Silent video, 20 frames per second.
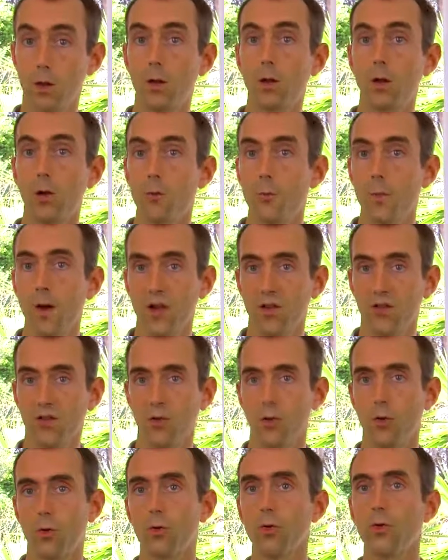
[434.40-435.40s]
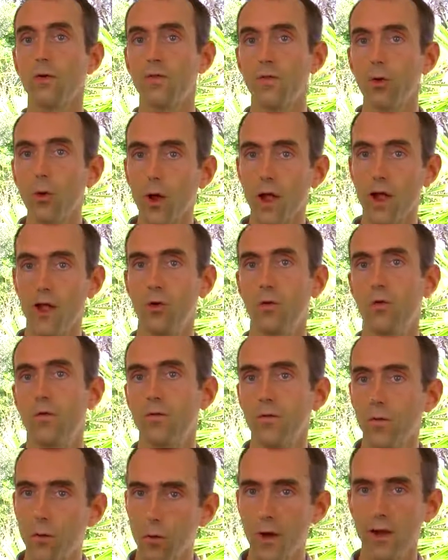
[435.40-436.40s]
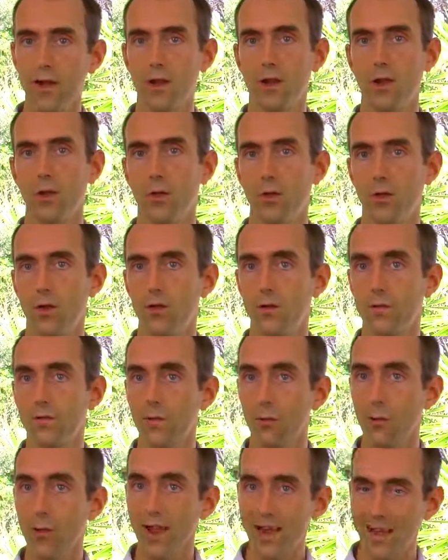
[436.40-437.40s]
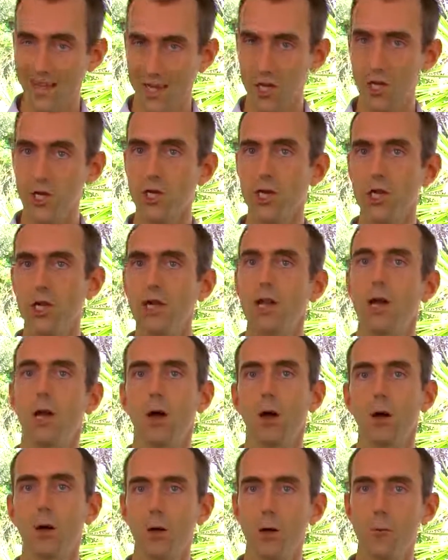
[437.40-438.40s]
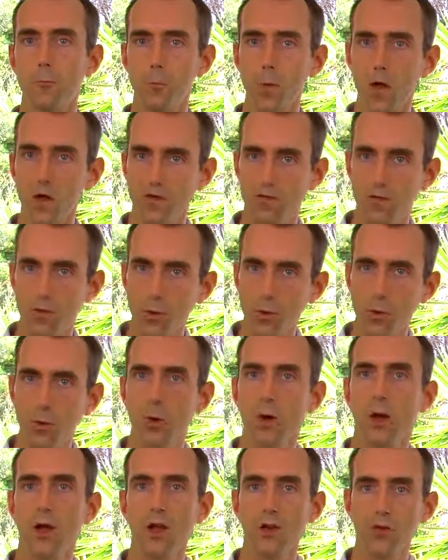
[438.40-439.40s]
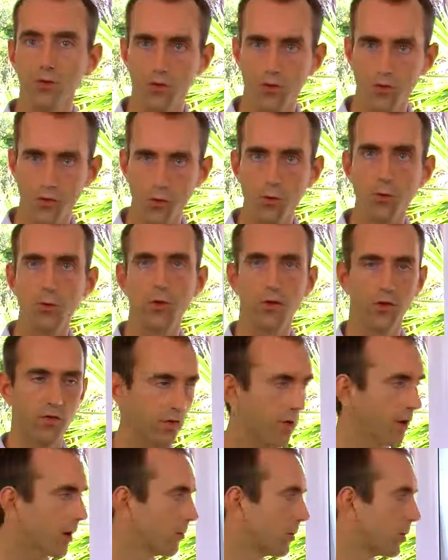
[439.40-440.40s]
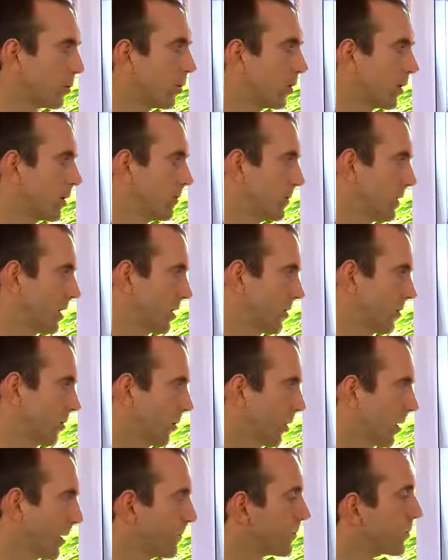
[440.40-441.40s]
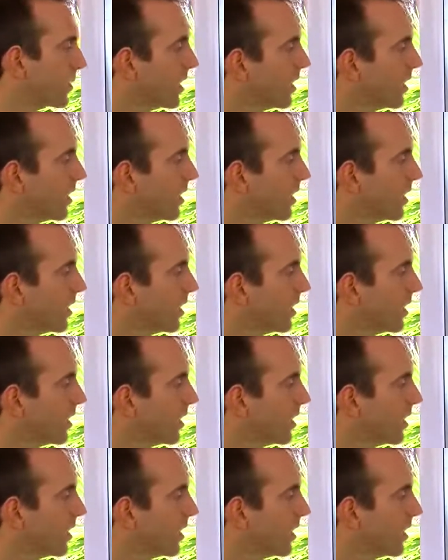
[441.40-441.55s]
go back to full health, full energy, and full endurance like we want to be, right?